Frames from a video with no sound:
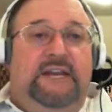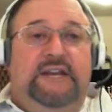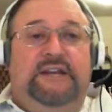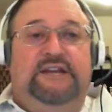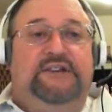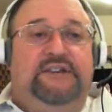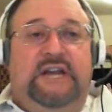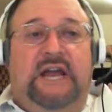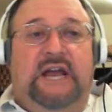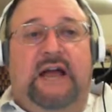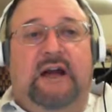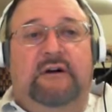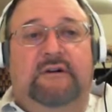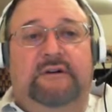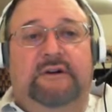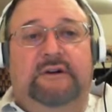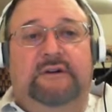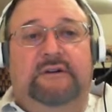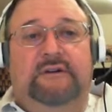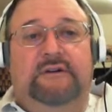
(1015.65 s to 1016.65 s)

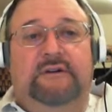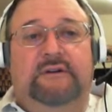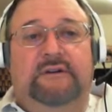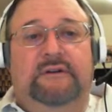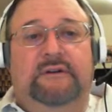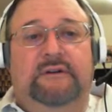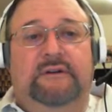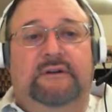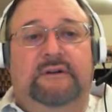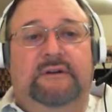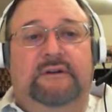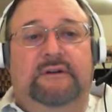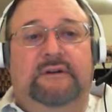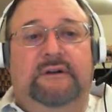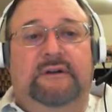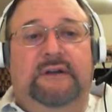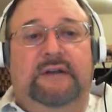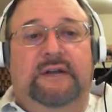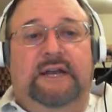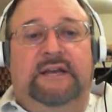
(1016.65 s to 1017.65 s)
Shout
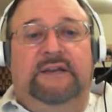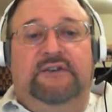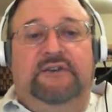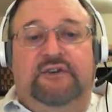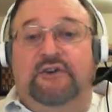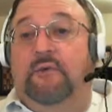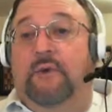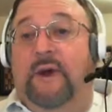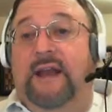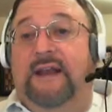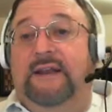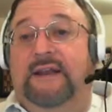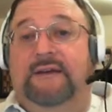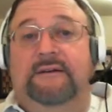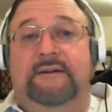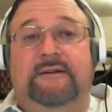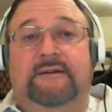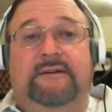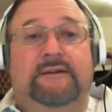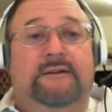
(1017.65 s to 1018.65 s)

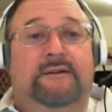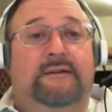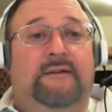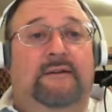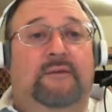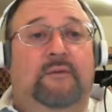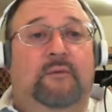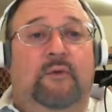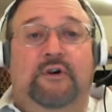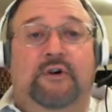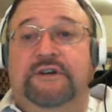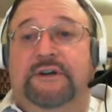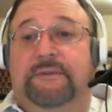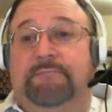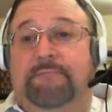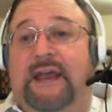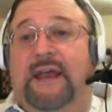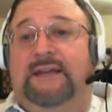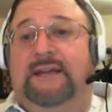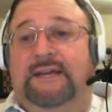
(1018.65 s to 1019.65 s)
integrated Worship
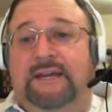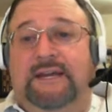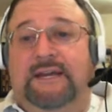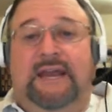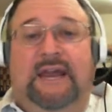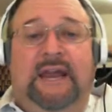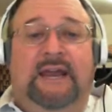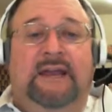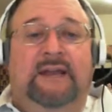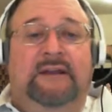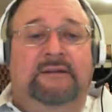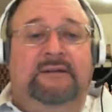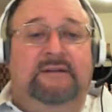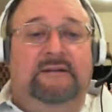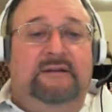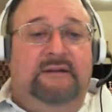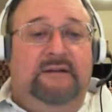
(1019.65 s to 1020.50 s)
Band in Hand,